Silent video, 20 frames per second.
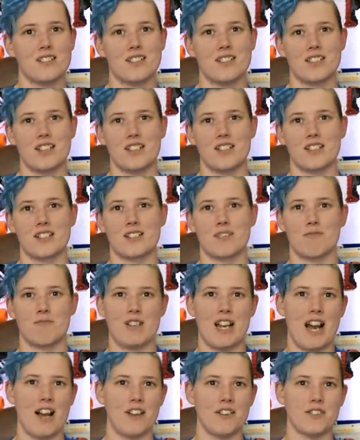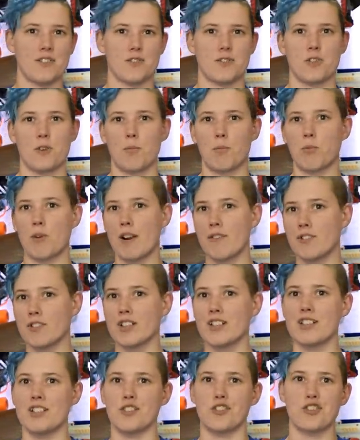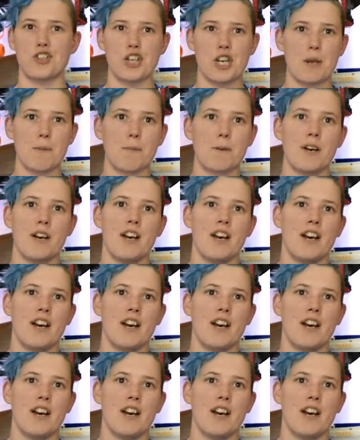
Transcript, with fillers: since talons are so prevalent and cheap,